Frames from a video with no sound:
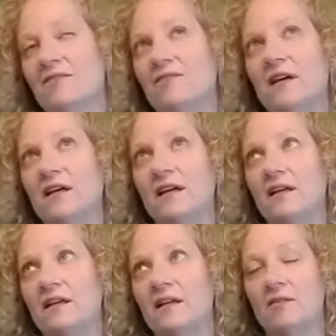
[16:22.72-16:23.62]
of
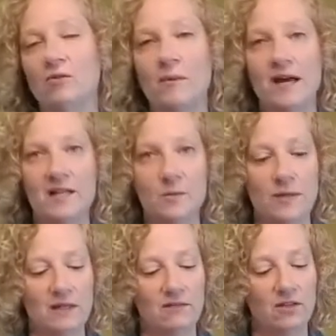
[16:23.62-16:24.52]
fun, reminds
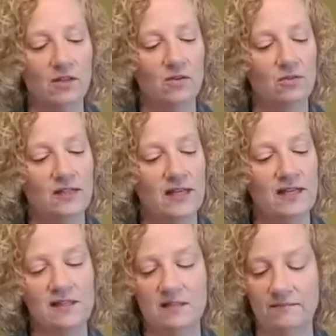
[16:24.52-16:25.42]
me of the good old
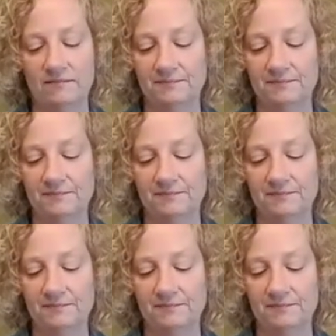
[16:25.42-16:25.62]
days.